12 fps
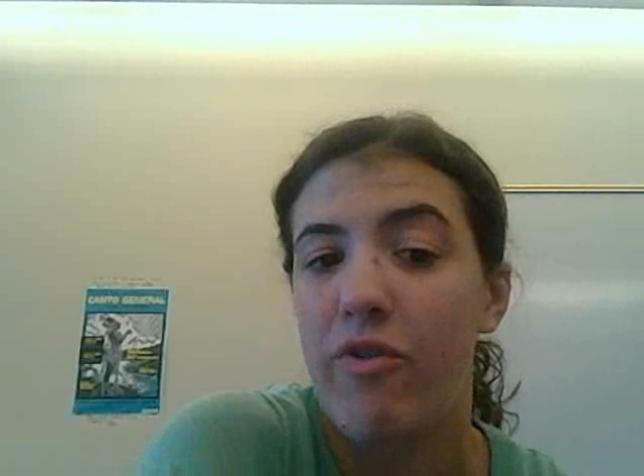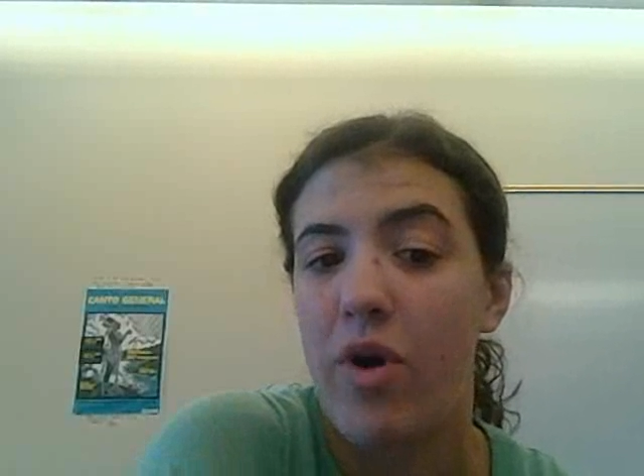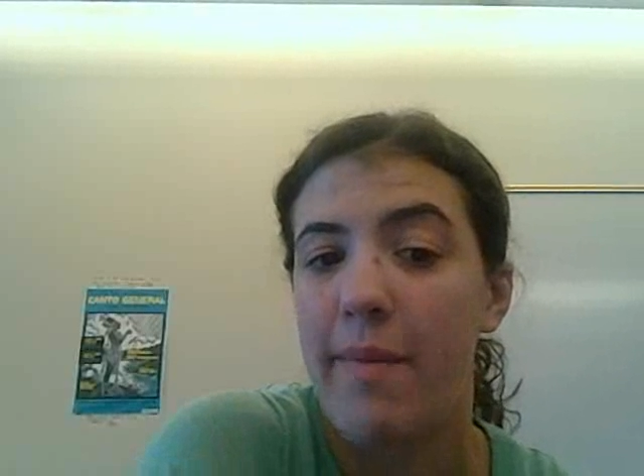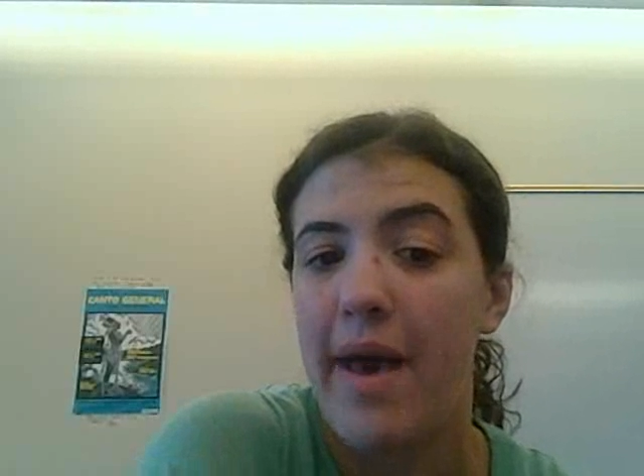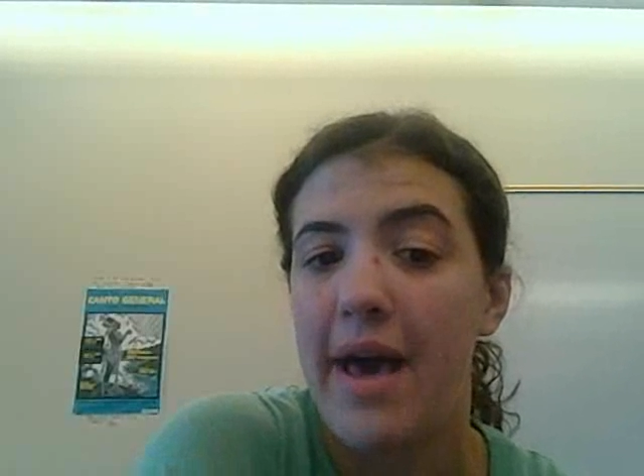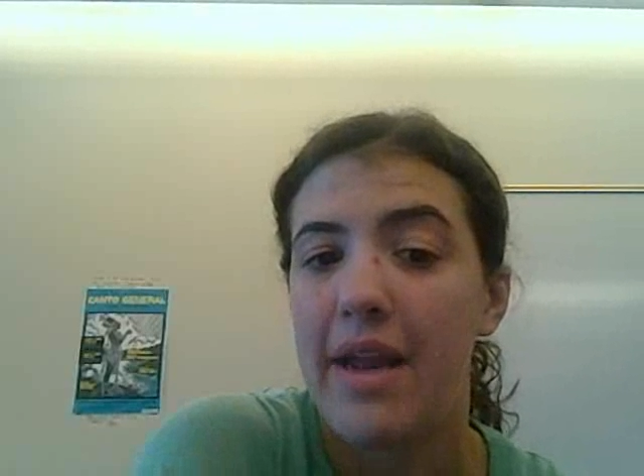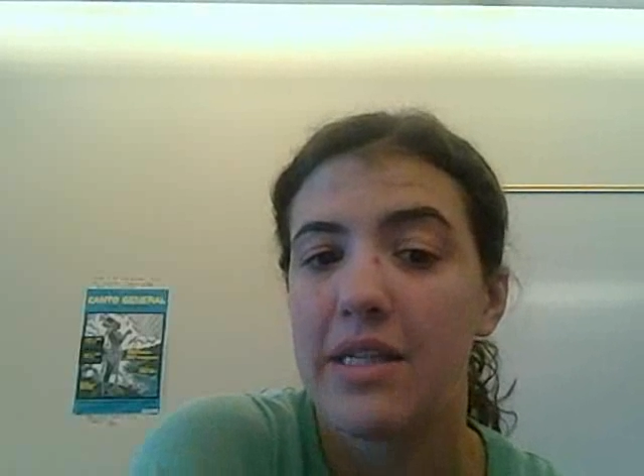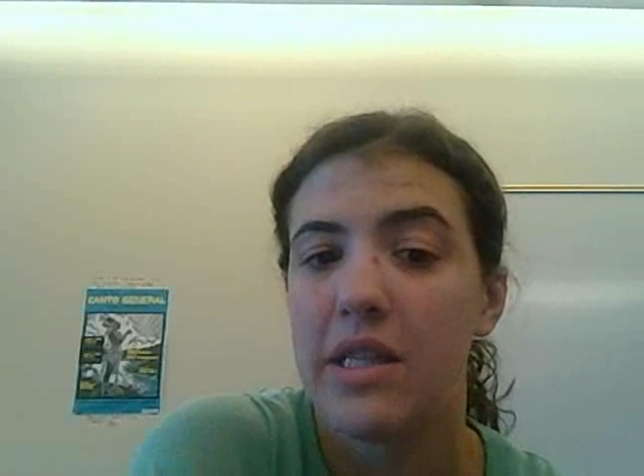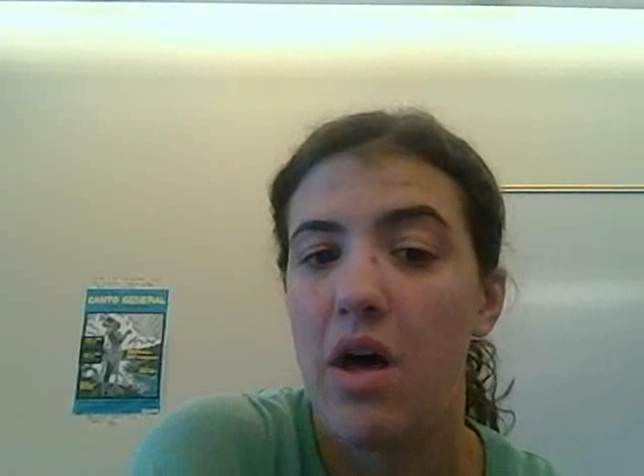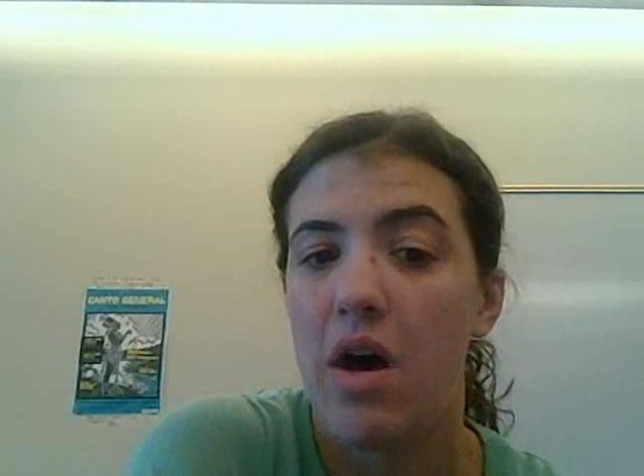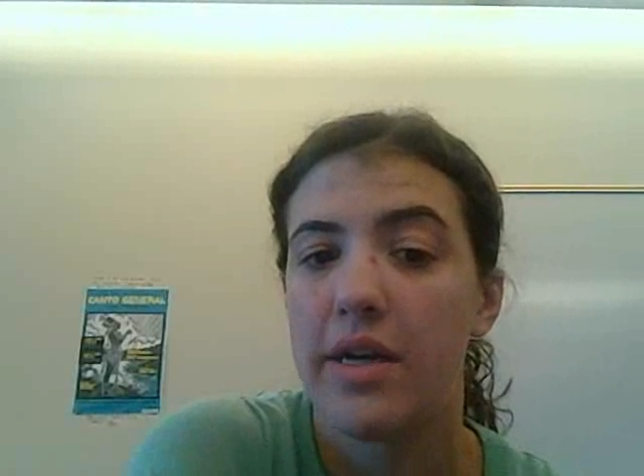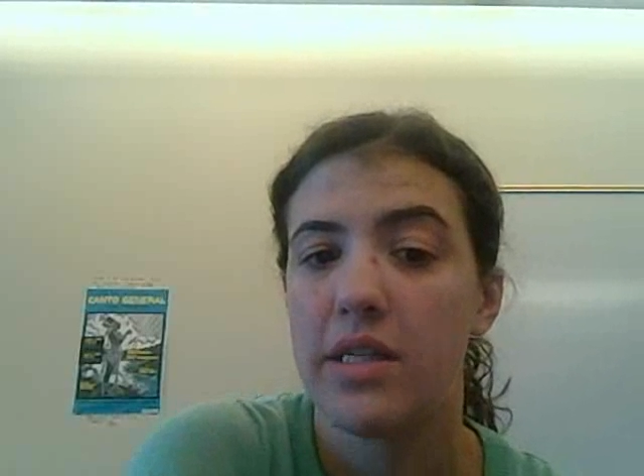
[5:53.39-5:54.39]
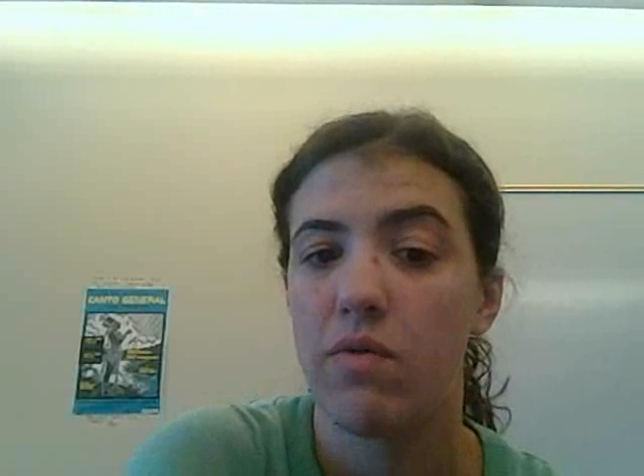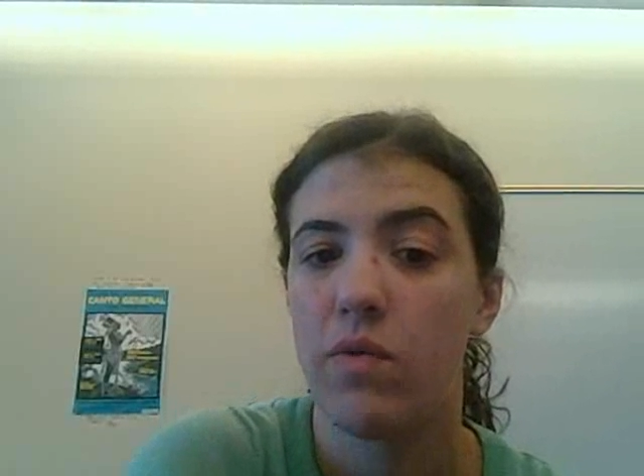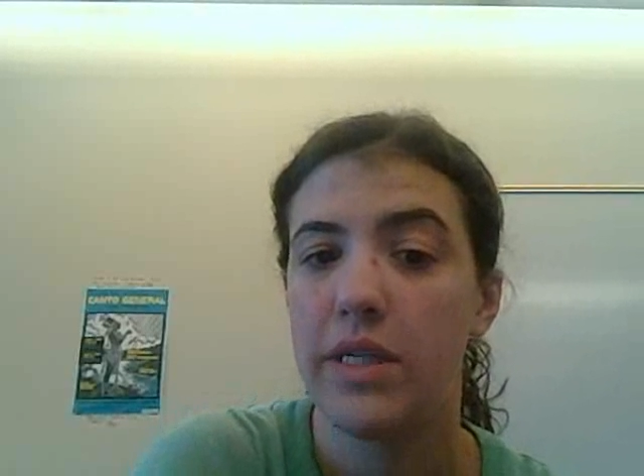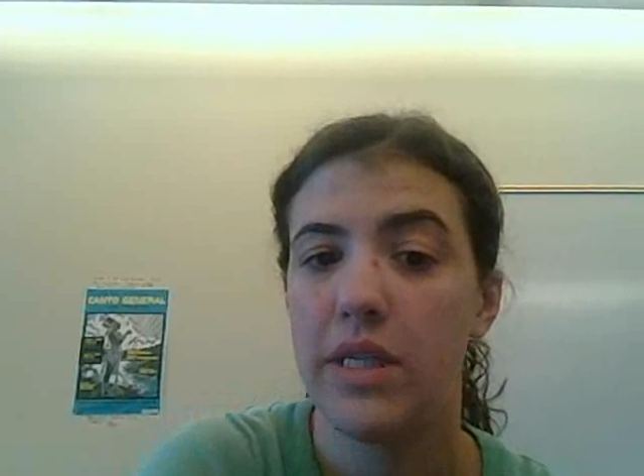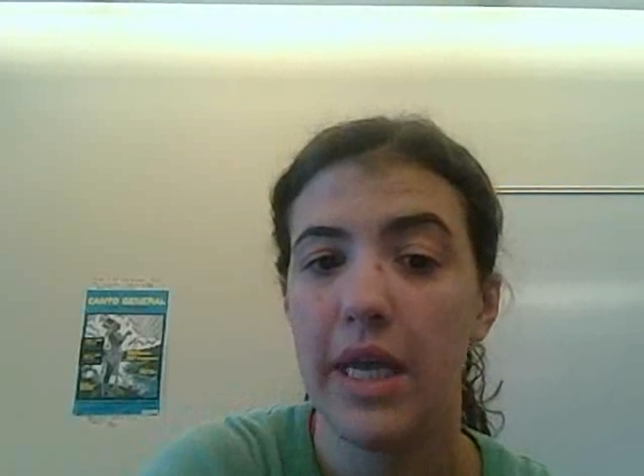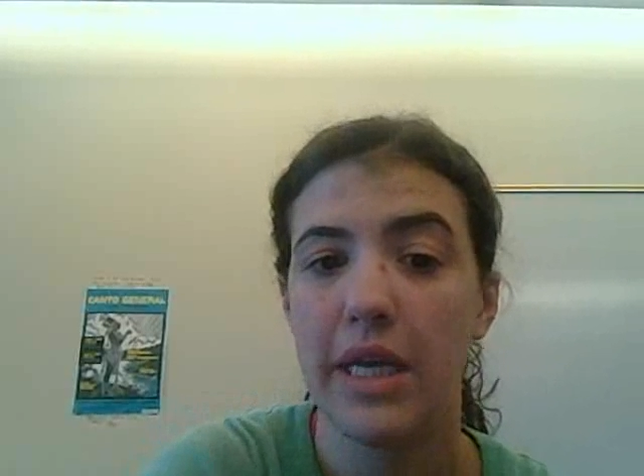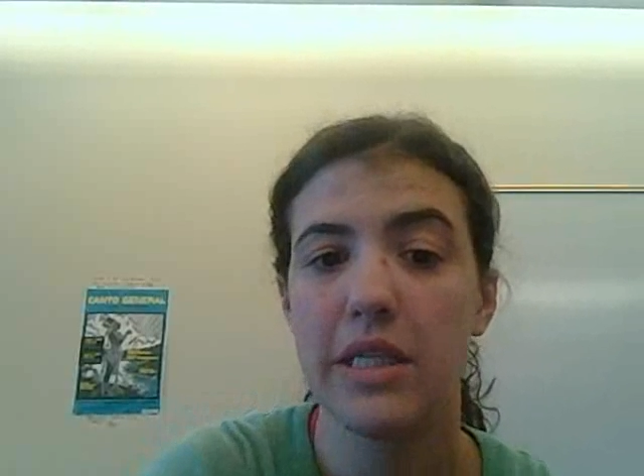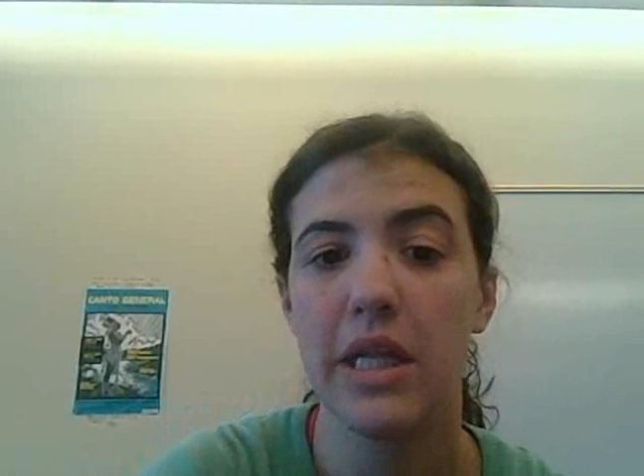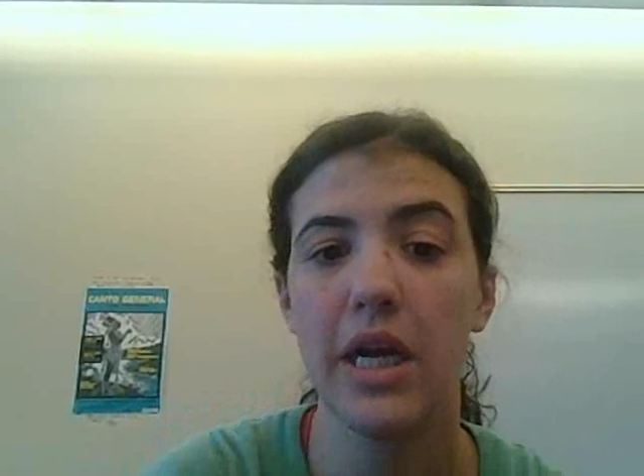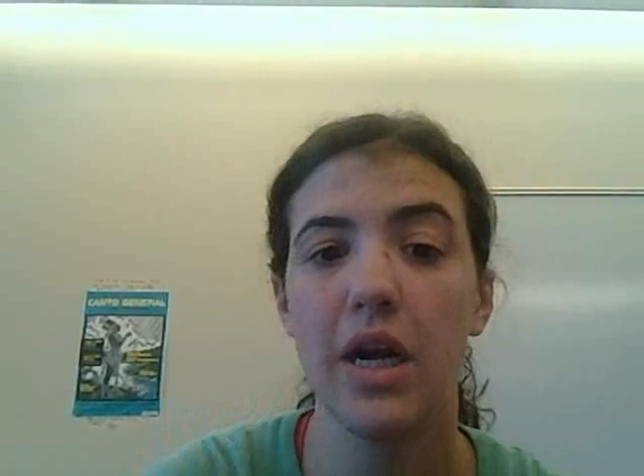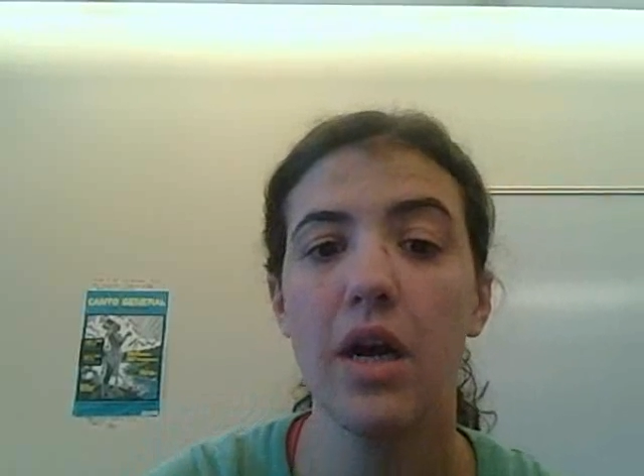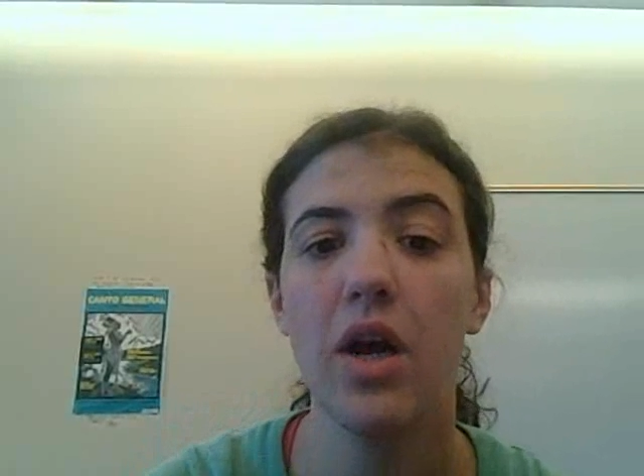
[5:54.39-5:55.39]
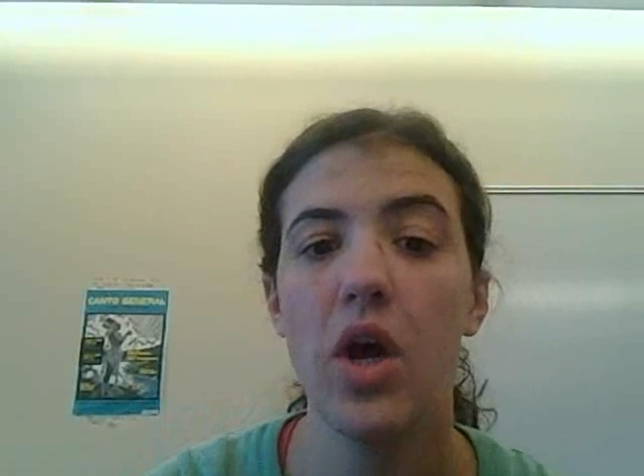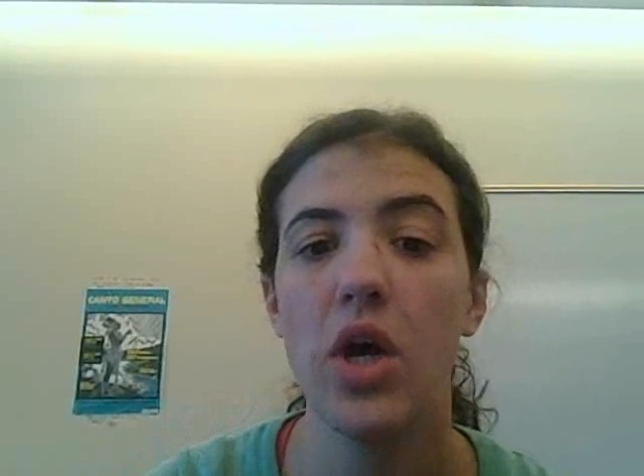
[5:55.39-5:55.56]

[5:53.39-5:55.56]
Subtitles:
format as long as the reasoning is clear.